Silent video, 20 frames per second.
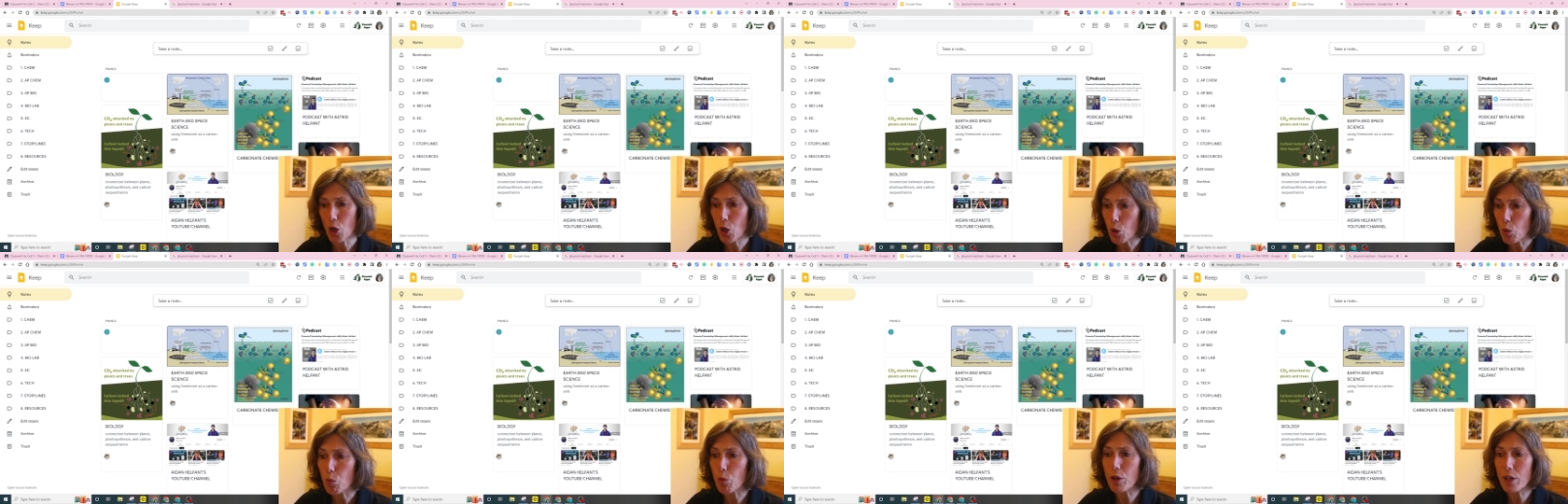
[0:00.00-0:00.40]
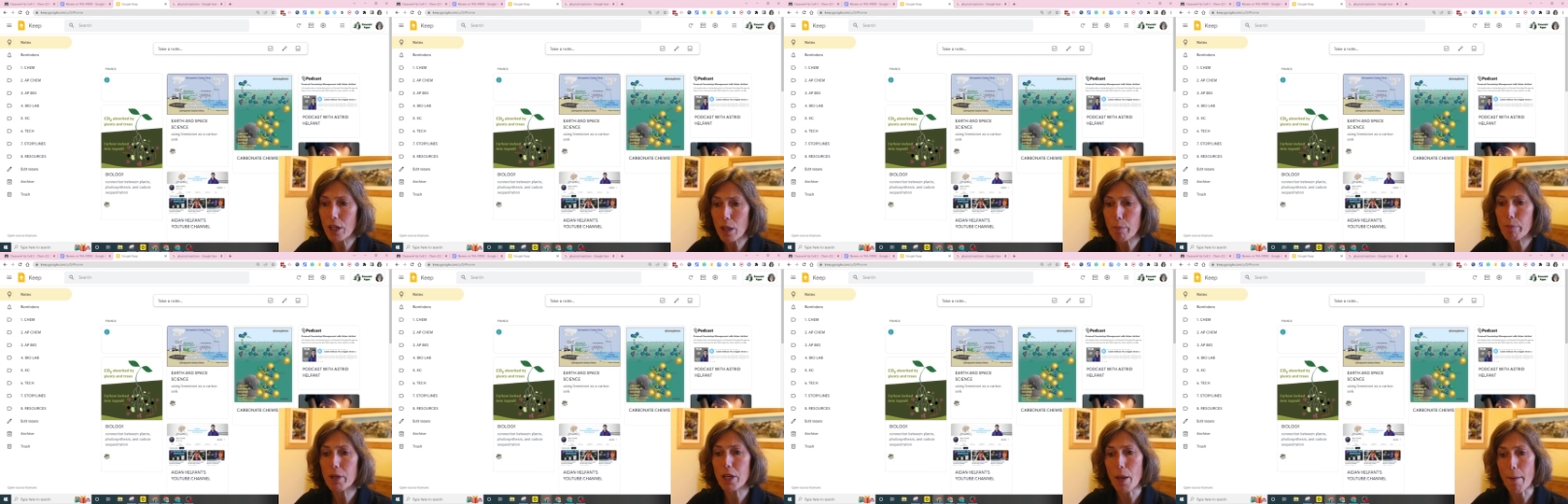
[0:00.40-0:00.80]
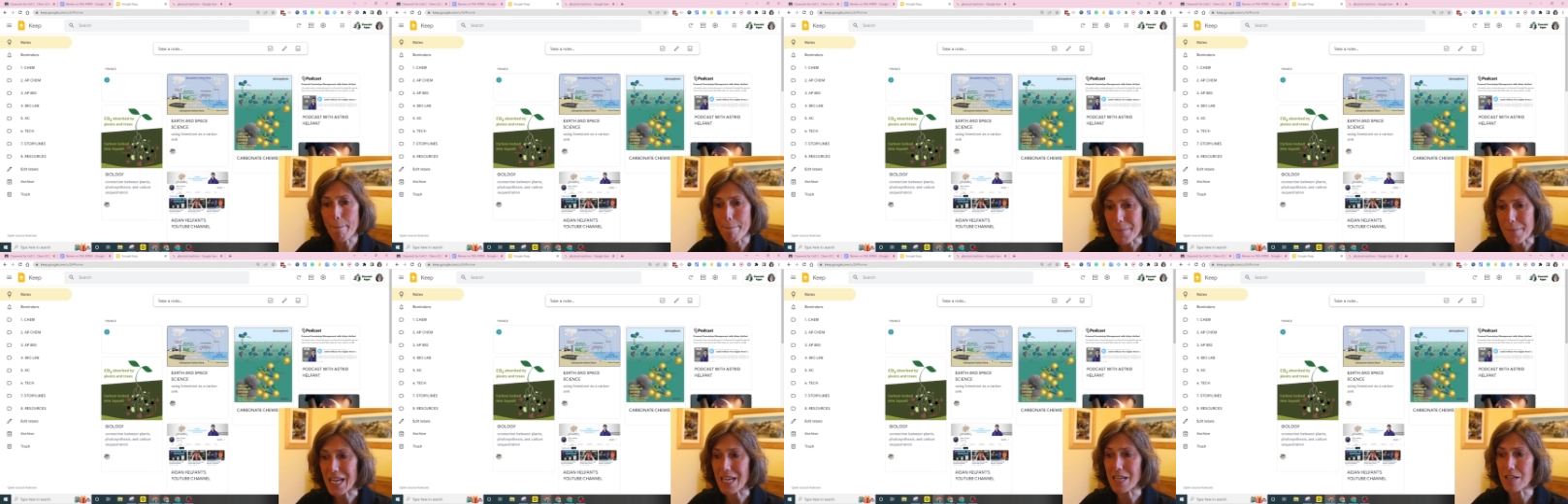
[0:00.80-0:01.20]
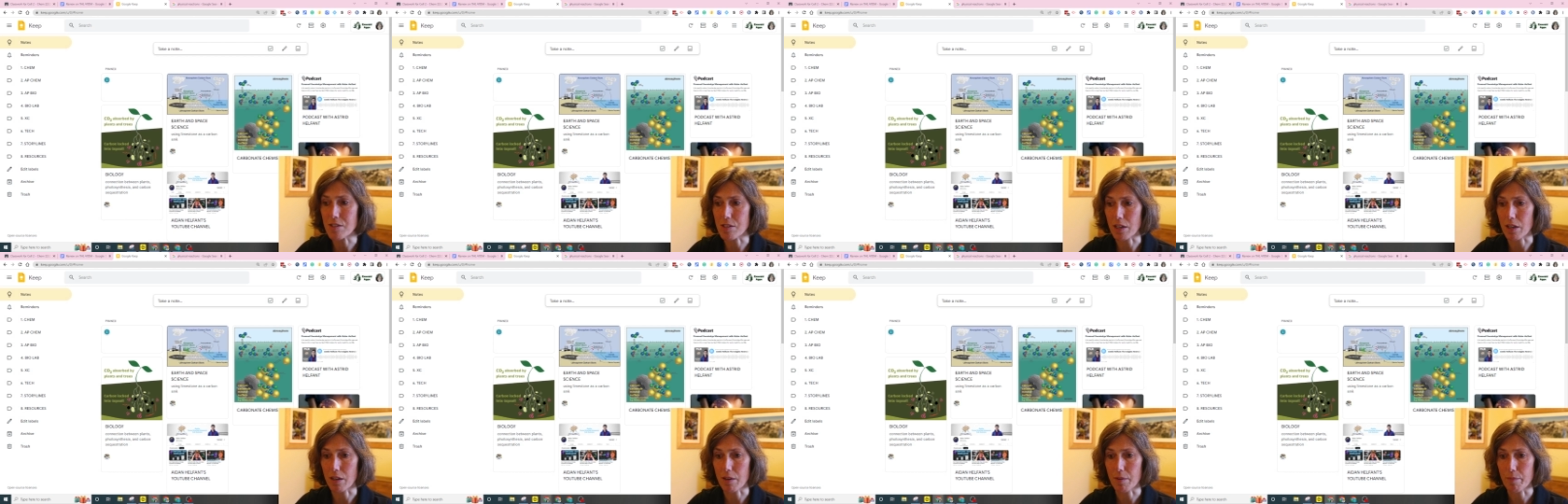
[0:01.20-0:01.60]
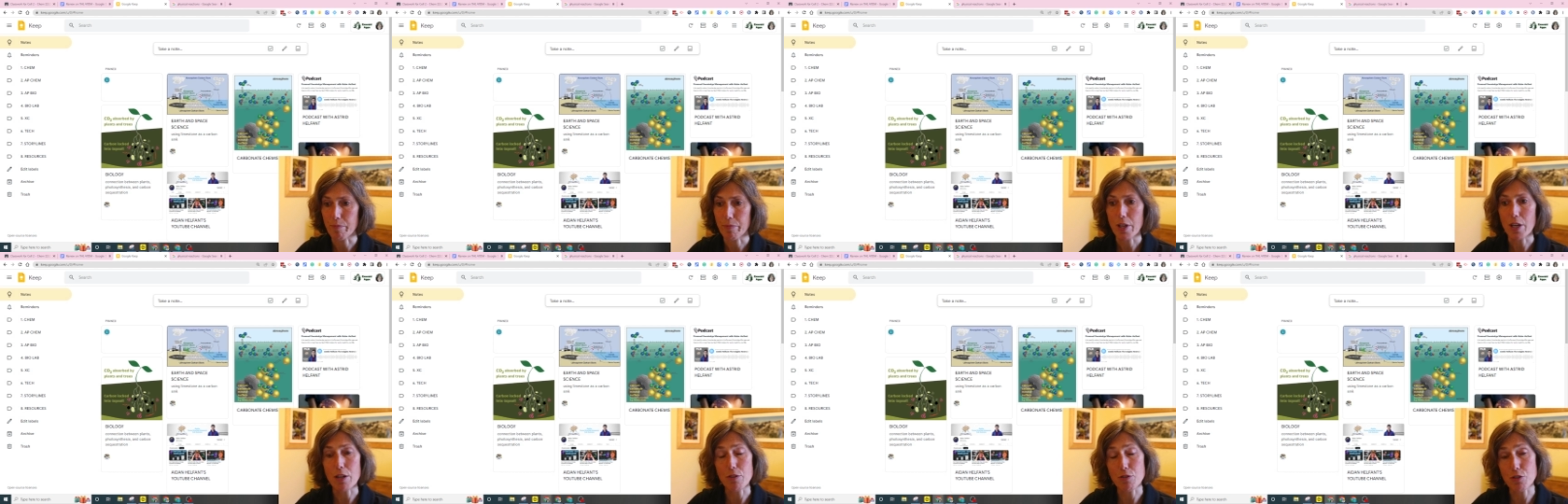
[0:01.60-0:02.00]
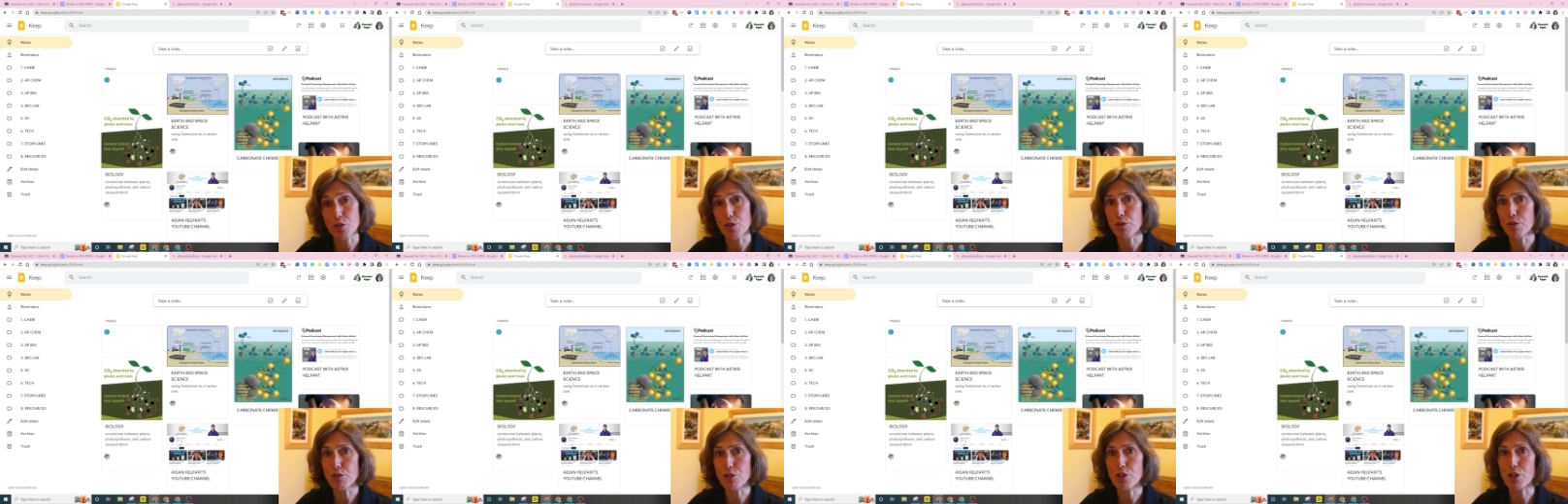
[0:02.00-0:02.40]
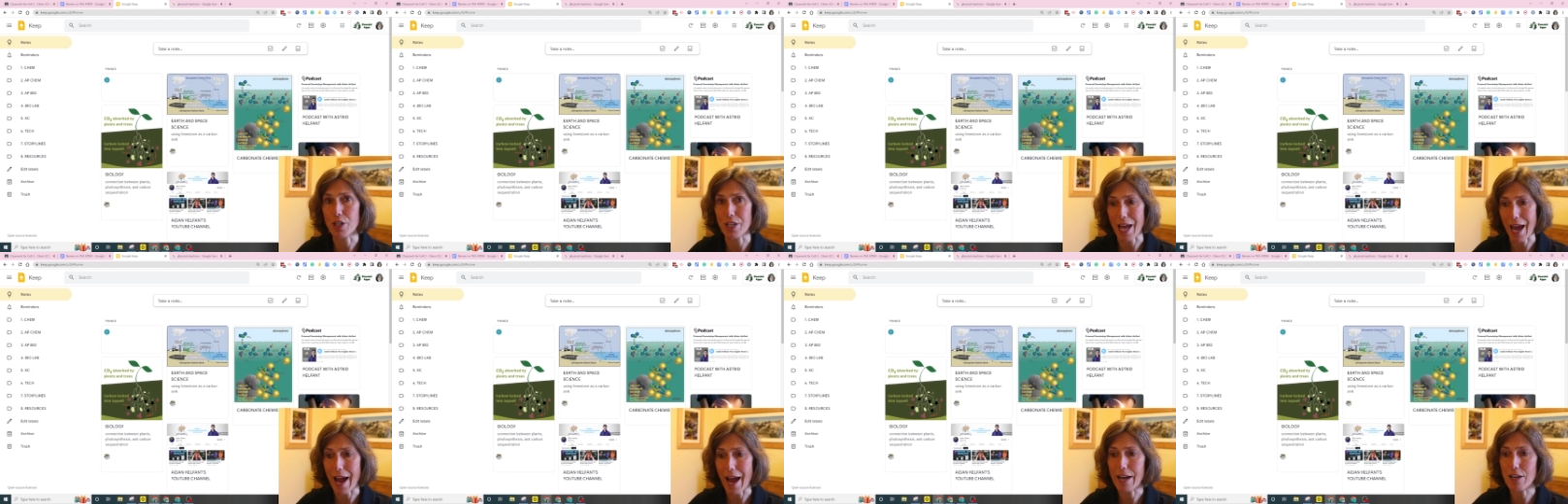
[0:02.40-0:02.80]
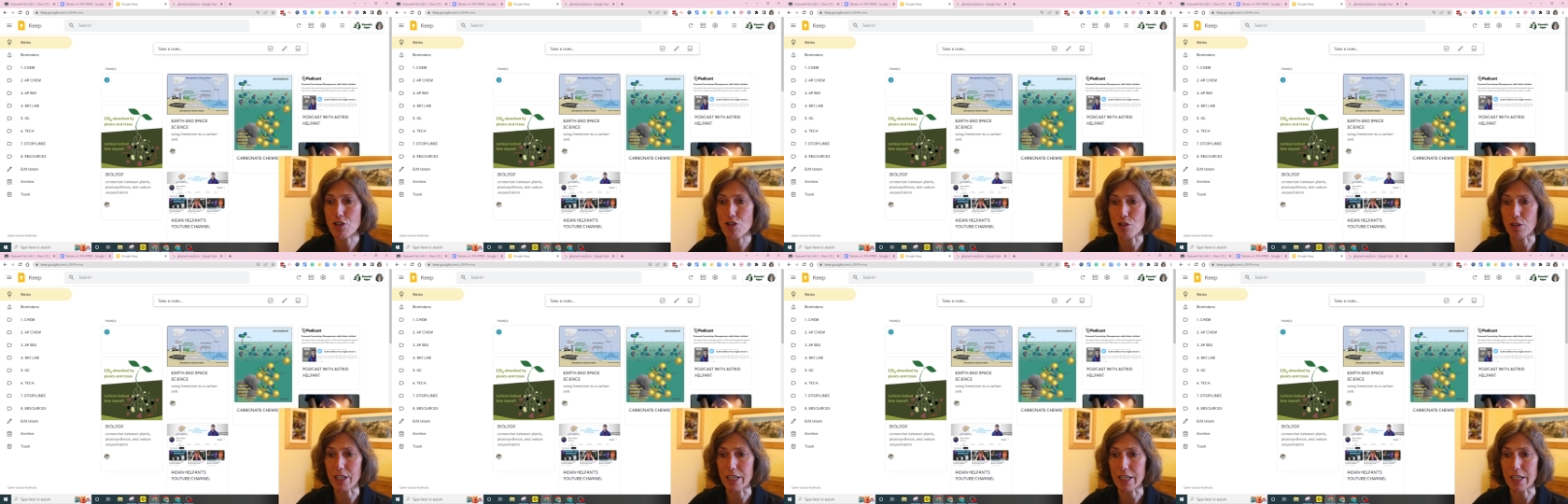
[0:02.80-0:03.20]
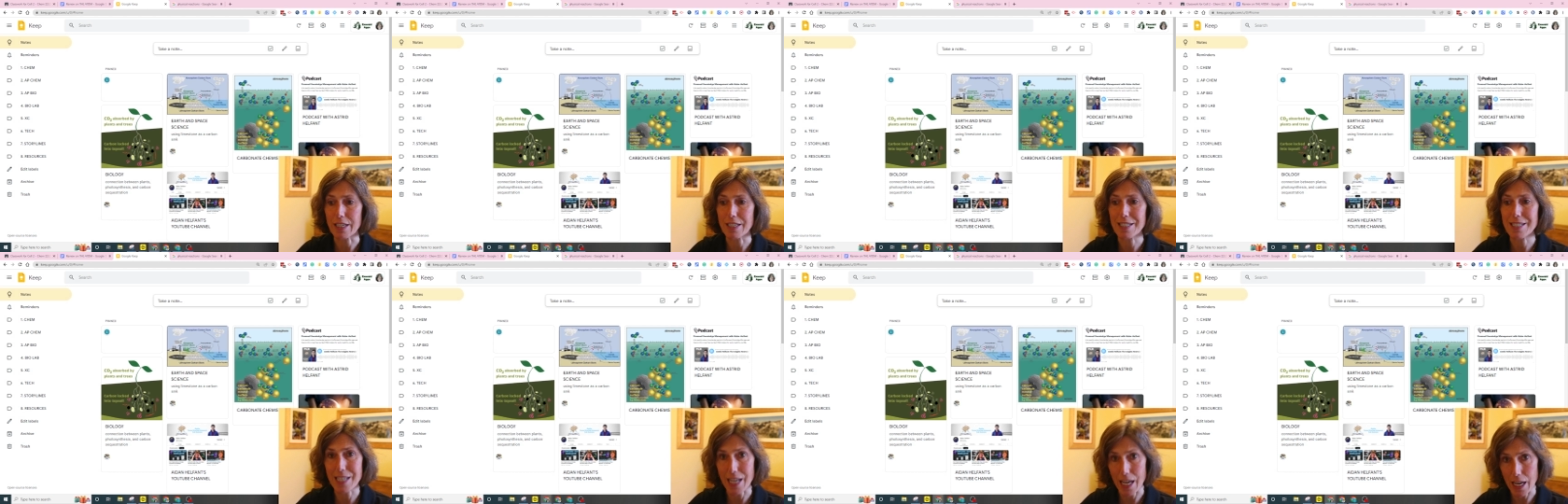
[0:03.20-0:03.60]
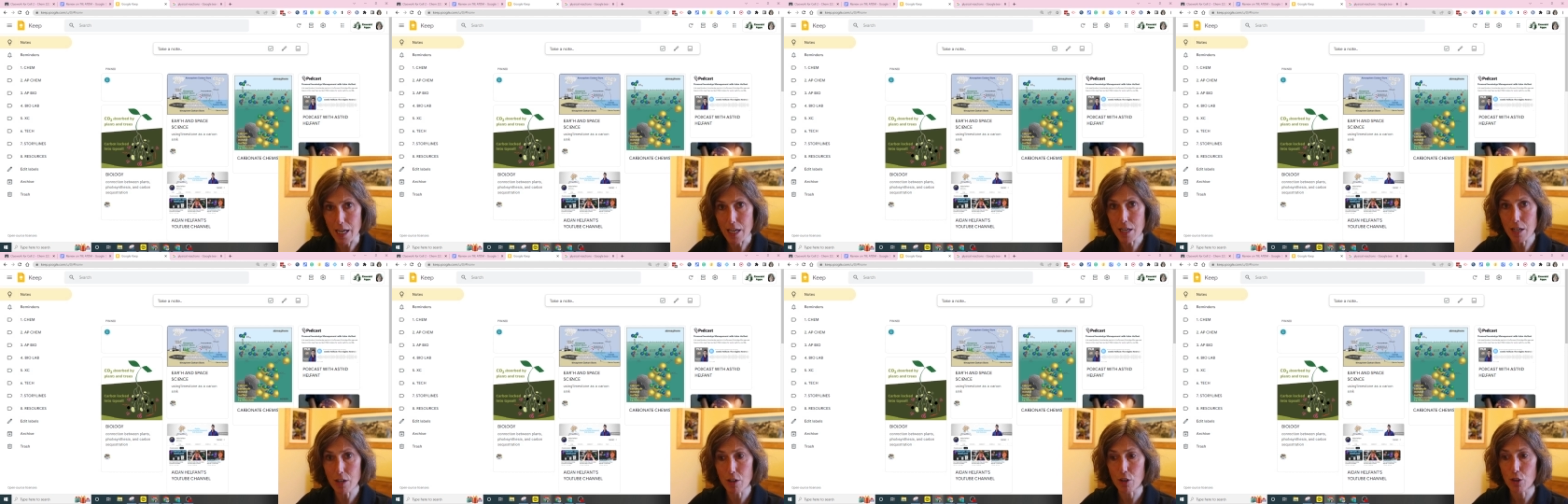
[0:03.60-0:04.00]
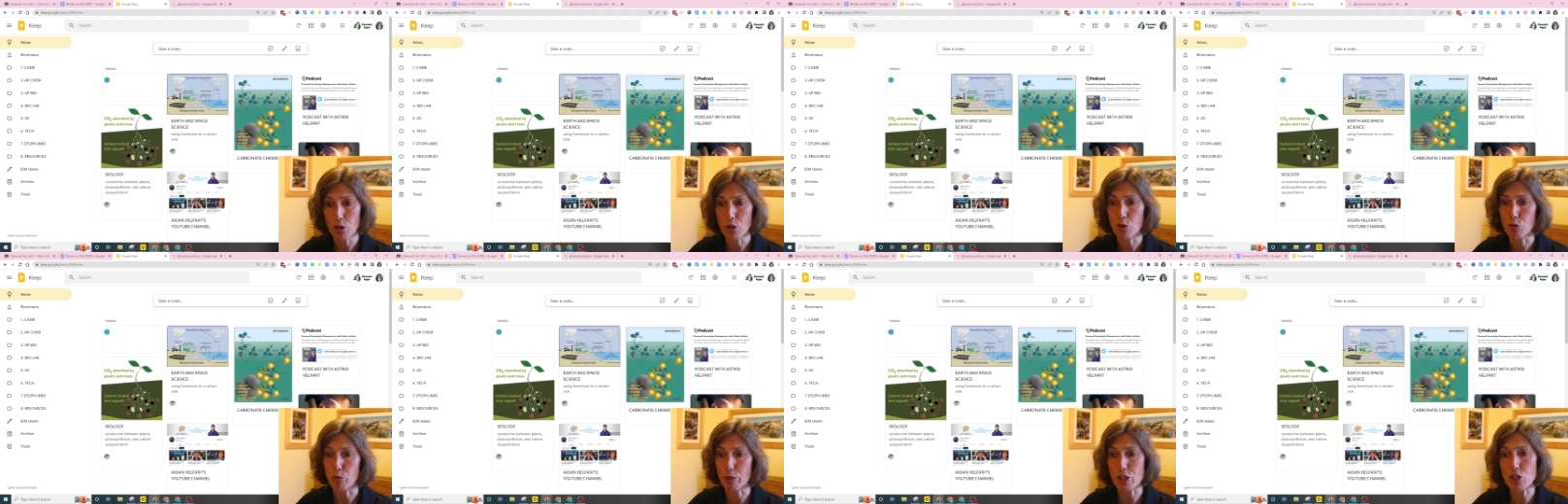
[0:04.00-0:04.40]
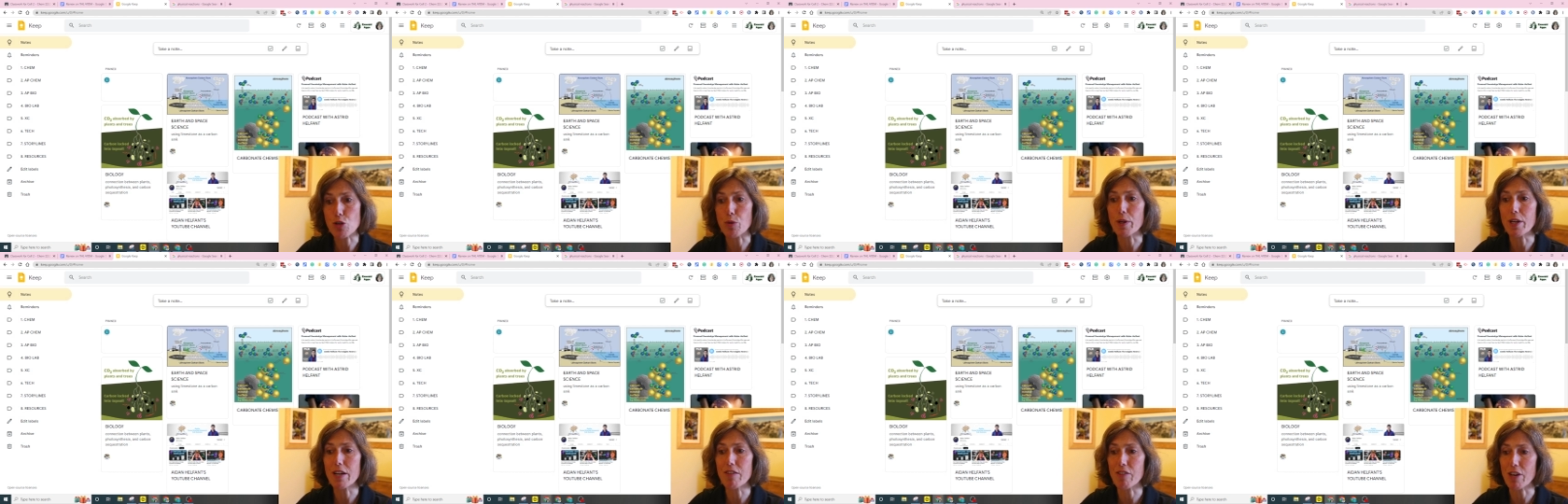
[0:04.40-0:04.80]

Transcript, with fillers: wouldn't it be amazing if students could actually take retrieve,